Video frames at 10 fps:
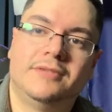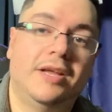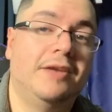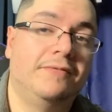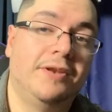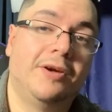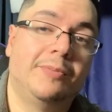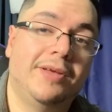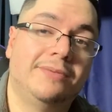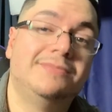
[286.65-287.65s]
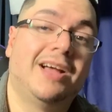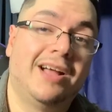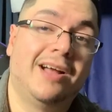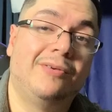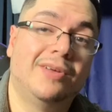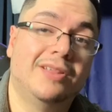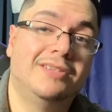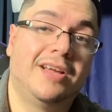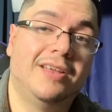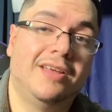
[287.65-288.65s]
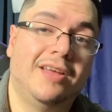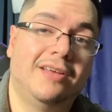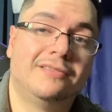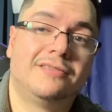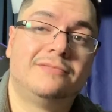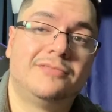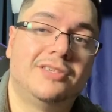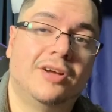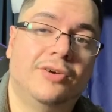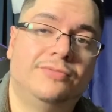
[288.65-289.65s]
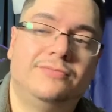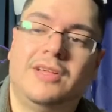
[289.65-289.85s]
And if you know me, I got really tiny hands. So